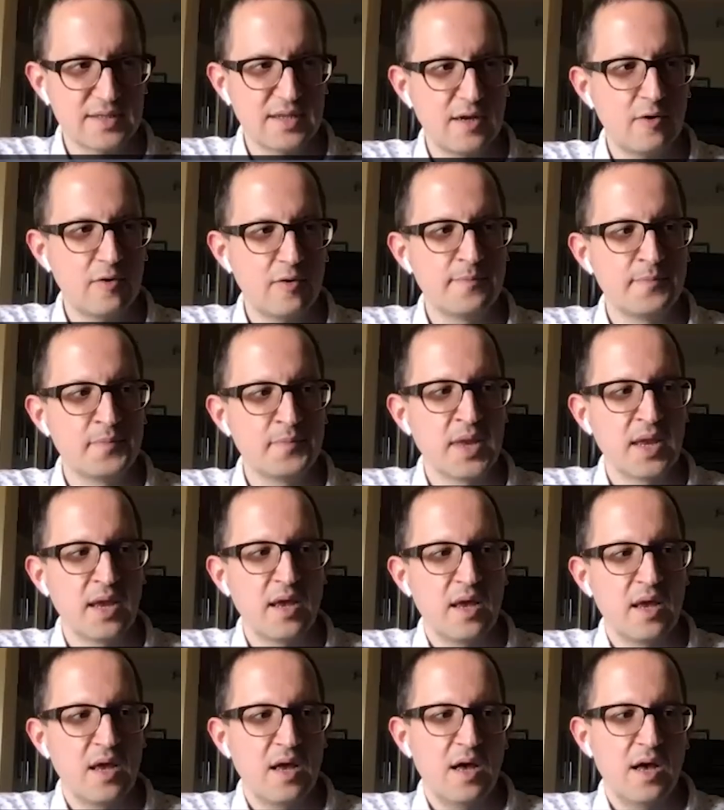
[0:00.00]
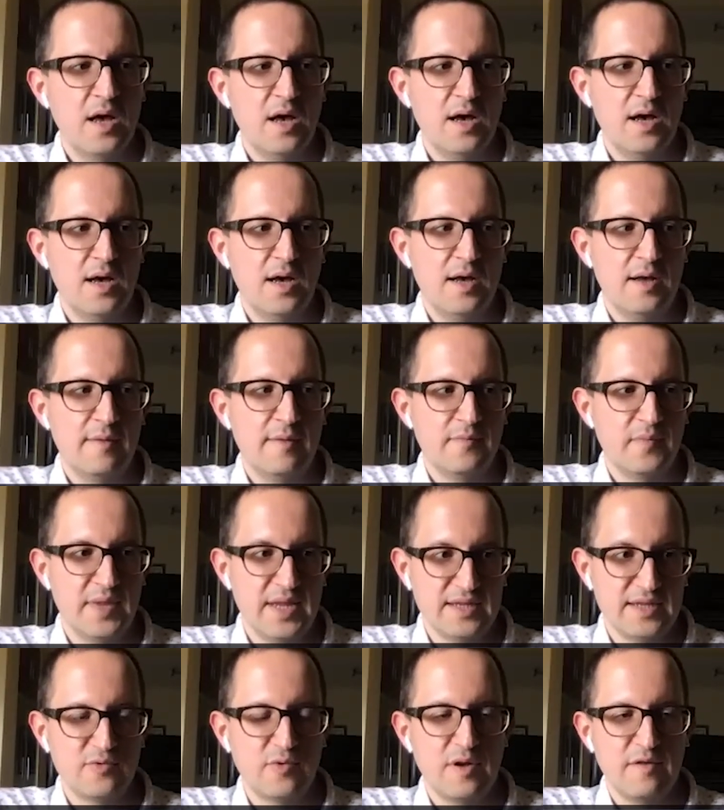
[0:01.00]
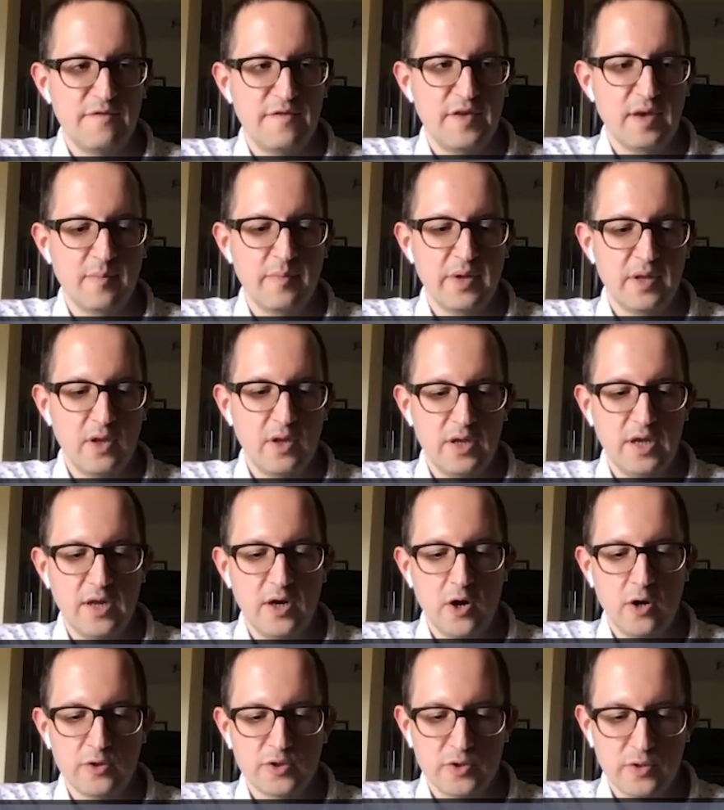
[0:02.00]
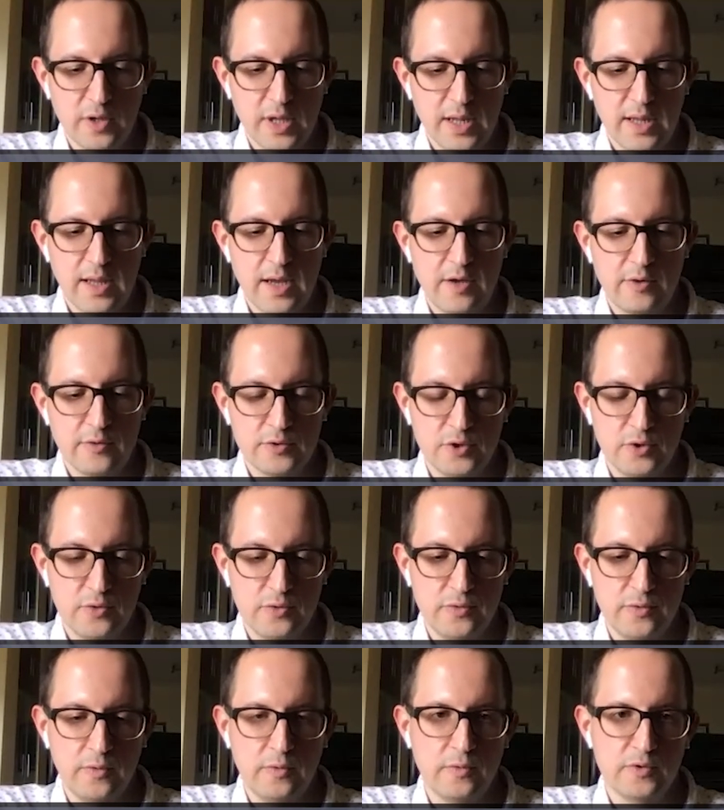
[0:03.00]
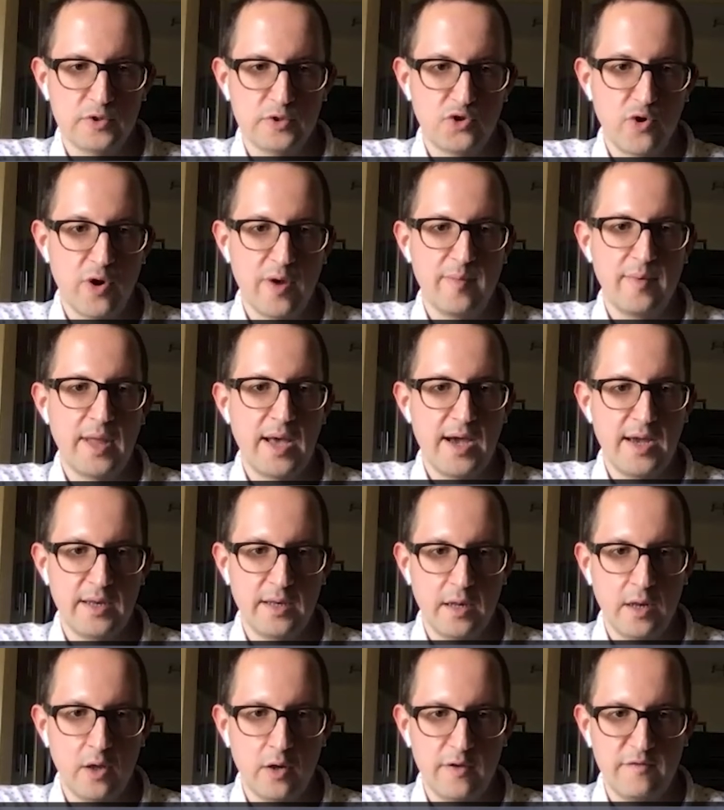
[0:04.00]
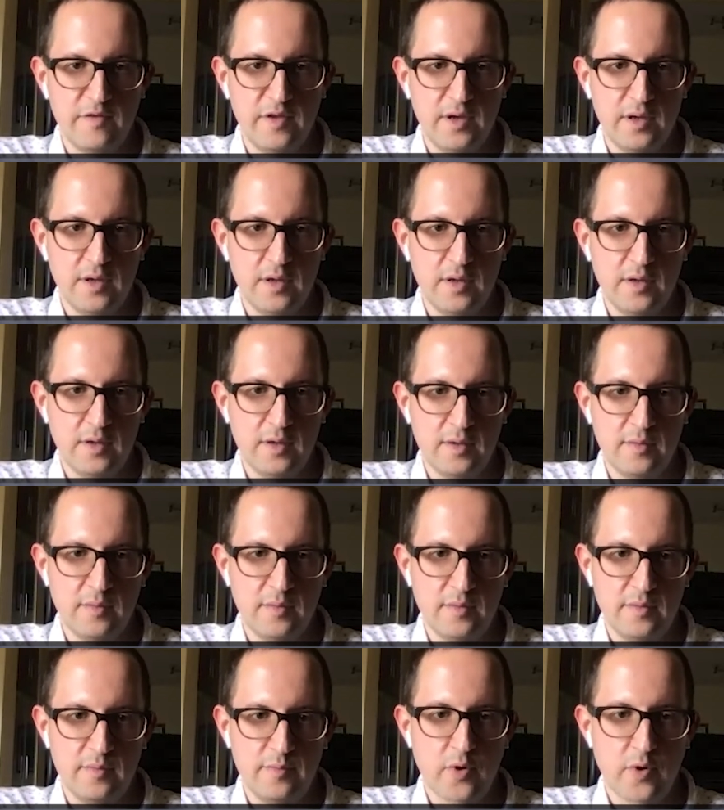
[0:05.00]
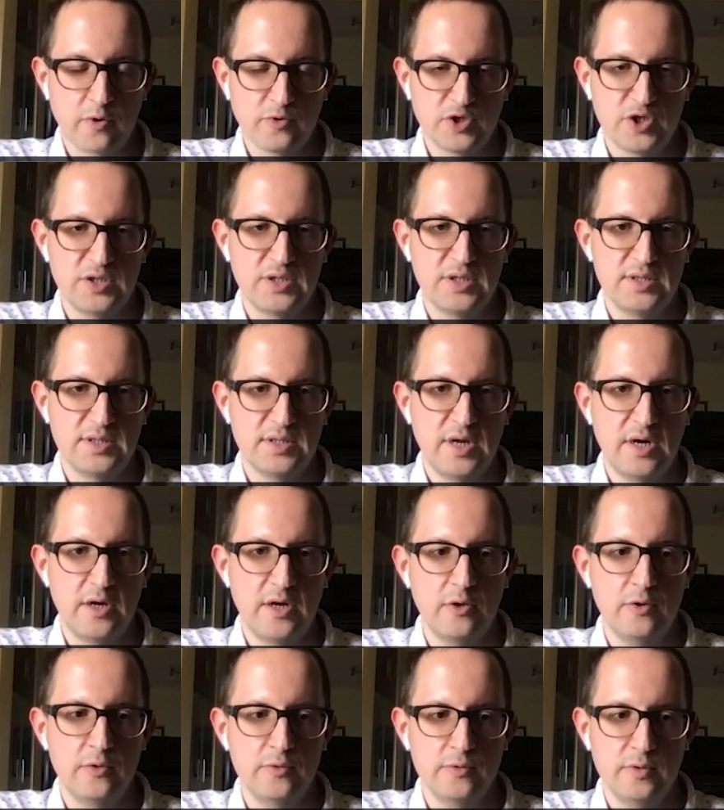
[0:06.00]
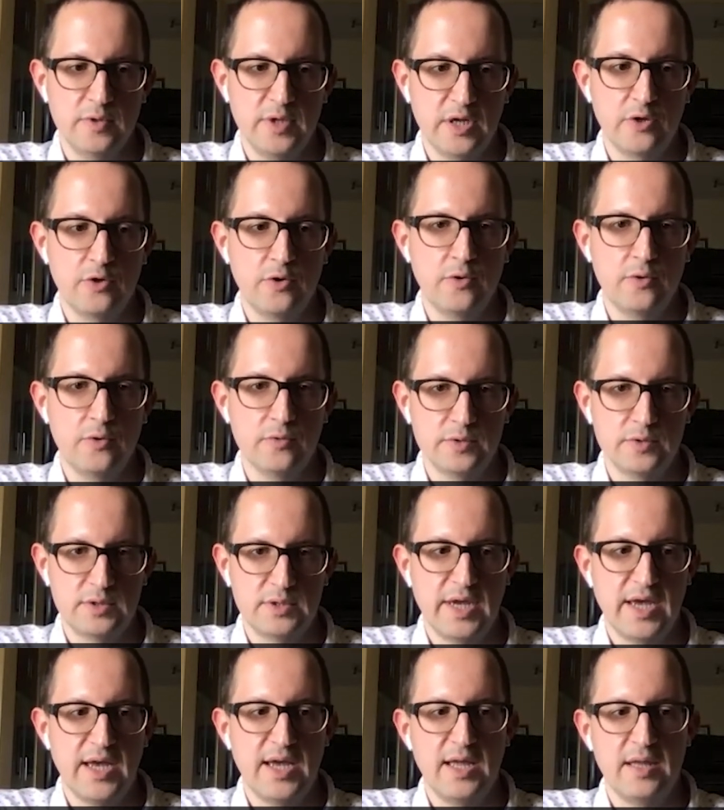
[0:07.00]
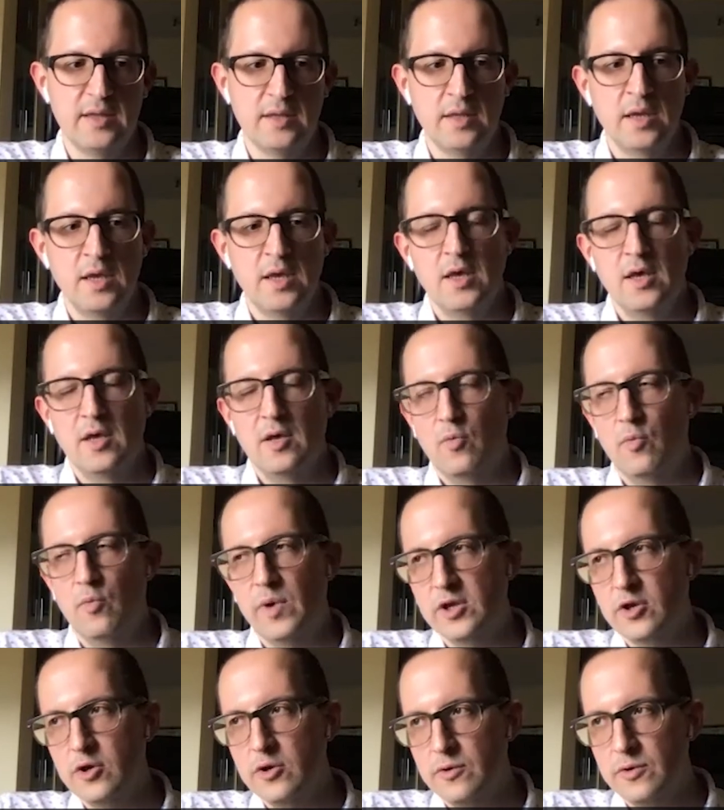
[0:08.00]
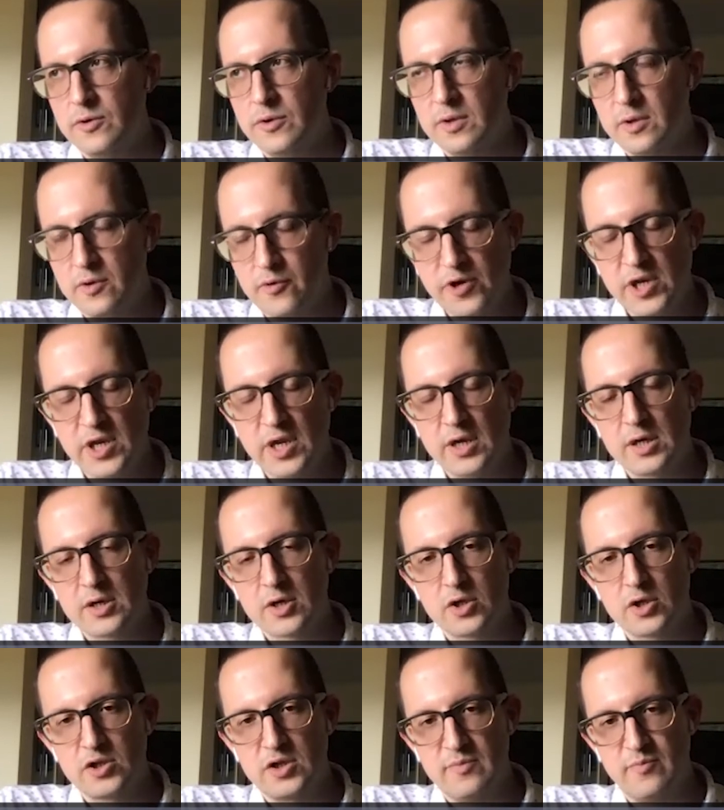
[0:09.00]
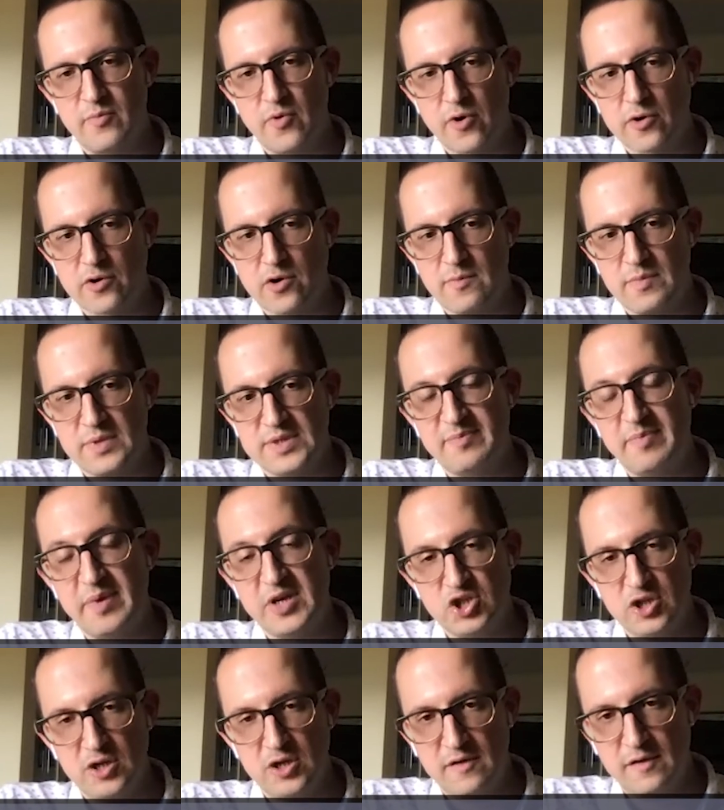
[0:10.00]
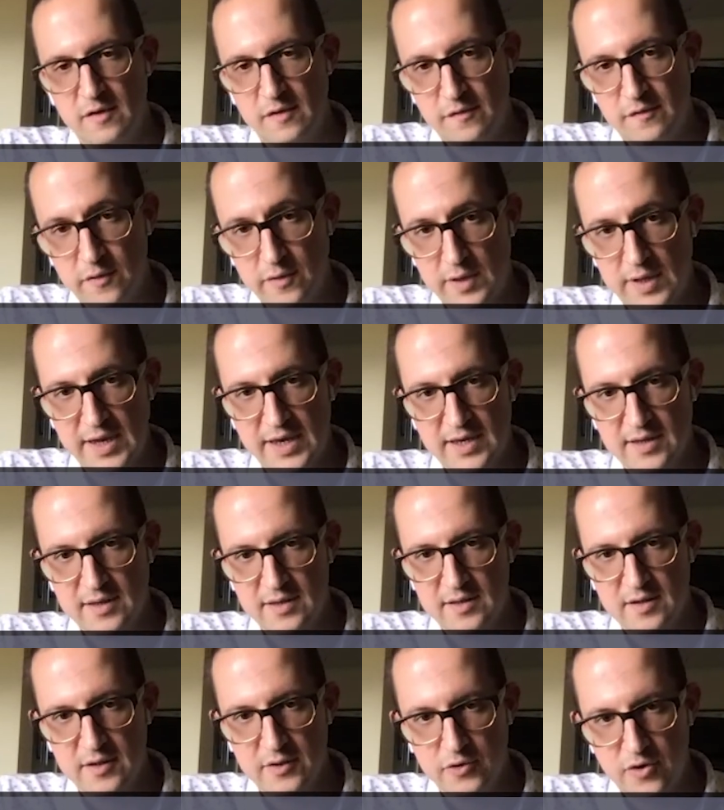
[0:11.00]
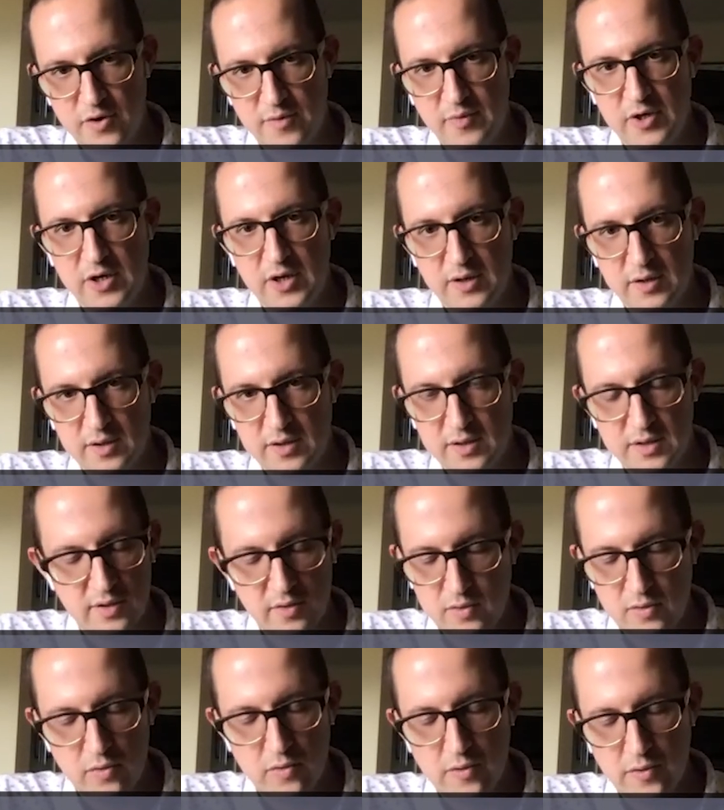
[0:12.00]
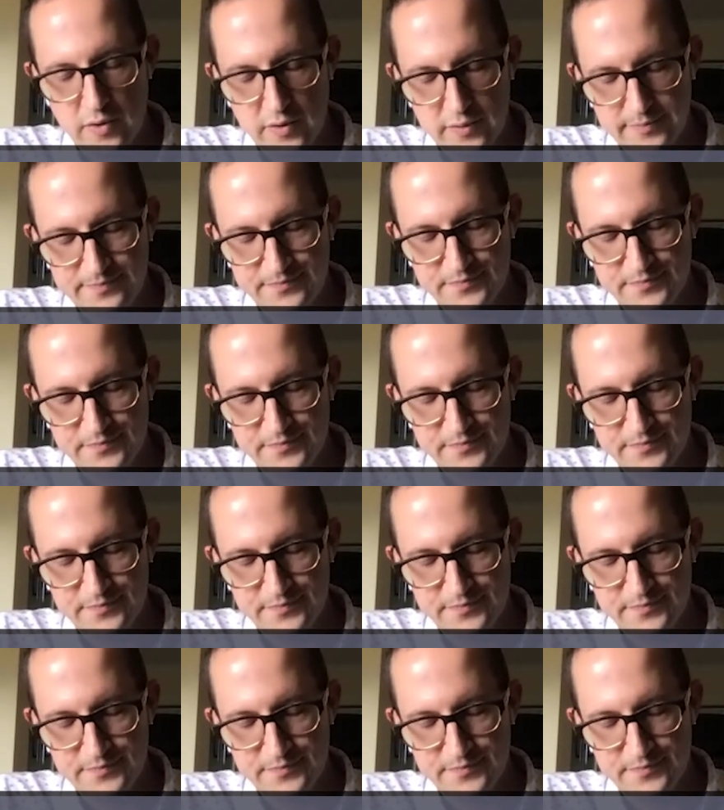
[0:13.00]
now. That's one thing, but it also allows you to streamline a lot of the processes that you use. And when you're running a content program, especially if you're like contributing or